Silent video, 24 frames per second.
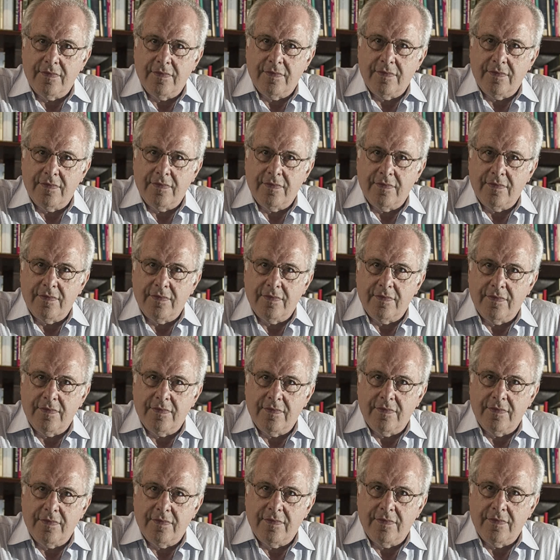
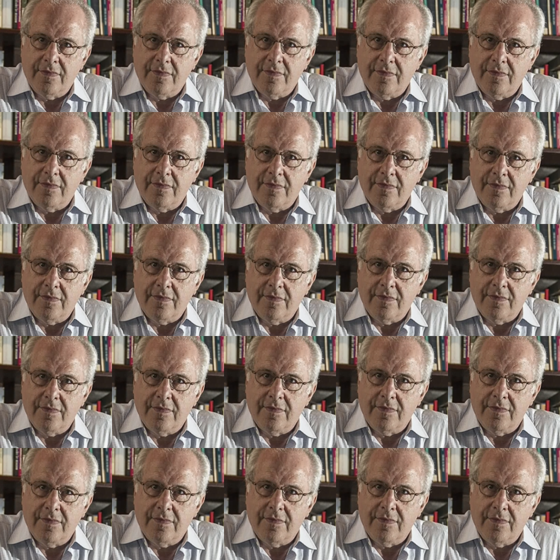
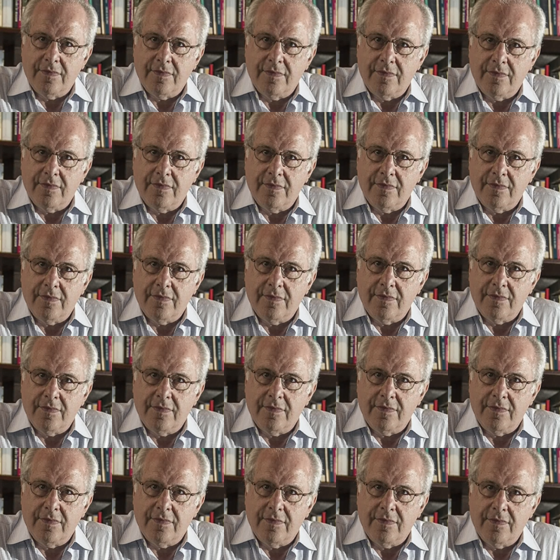
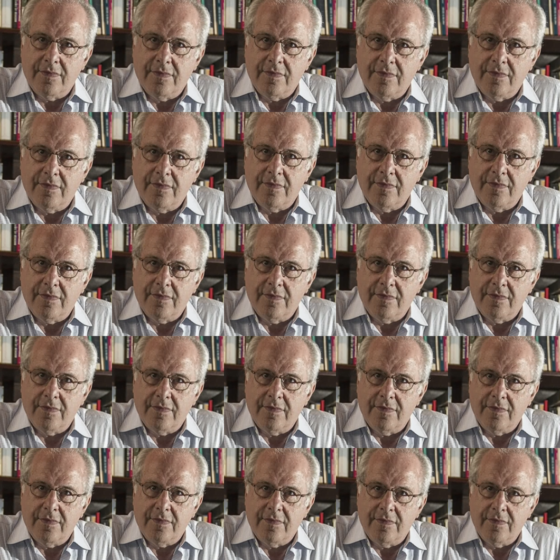
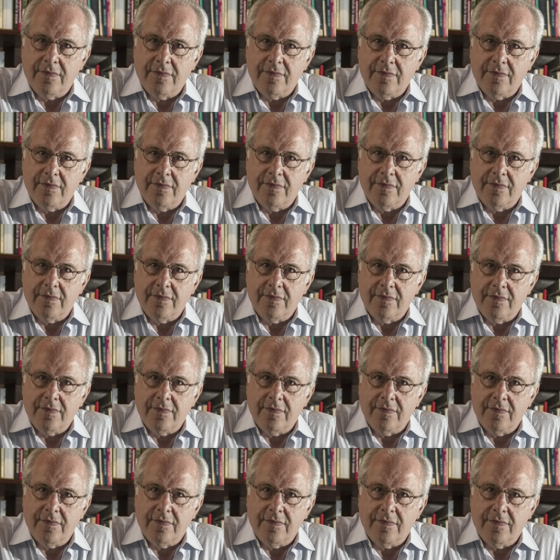
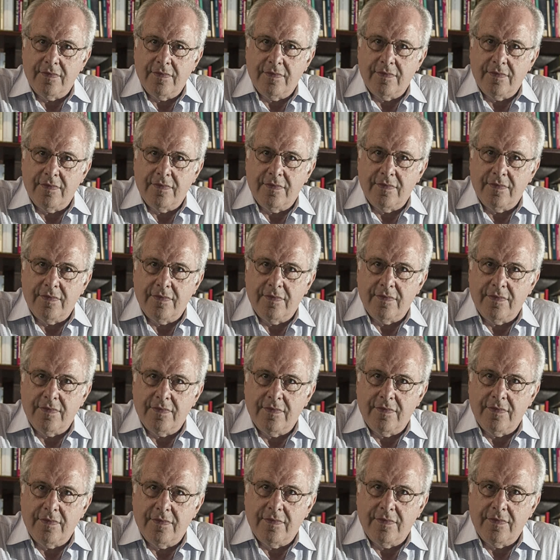
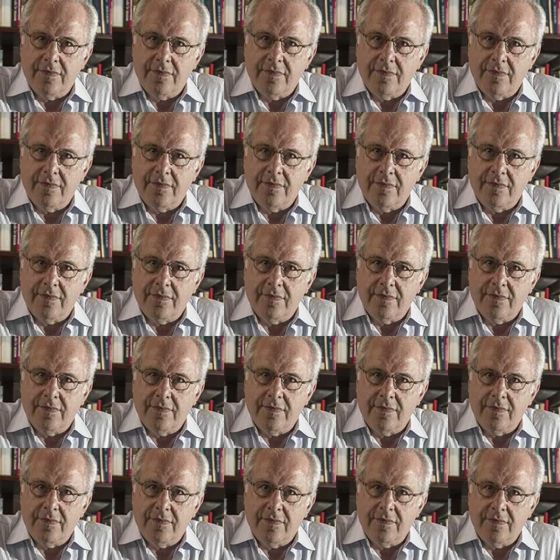
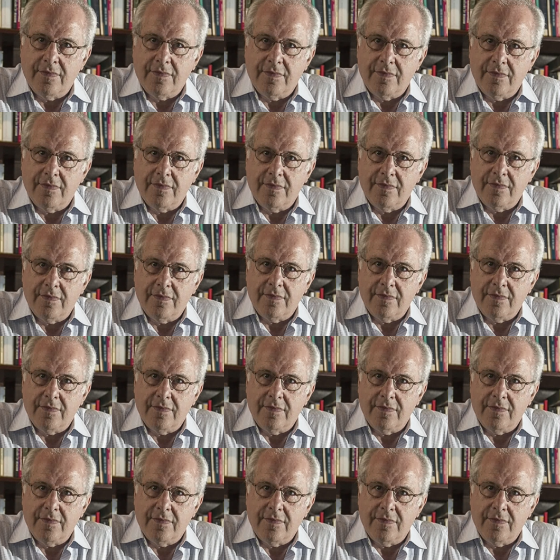This person isn't speaking.